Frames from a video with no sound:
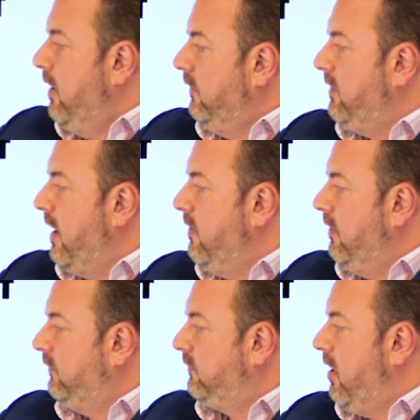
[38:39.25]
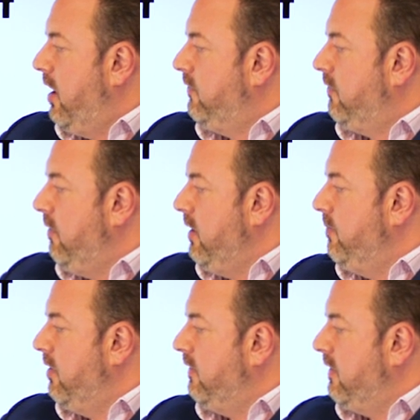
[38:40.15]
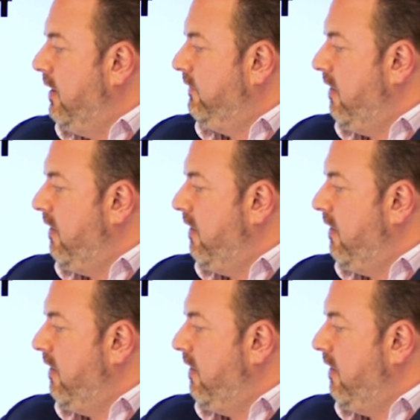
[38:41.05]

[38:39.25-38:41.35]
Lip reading: Sandhurst, Skye, Doreen, Moonda,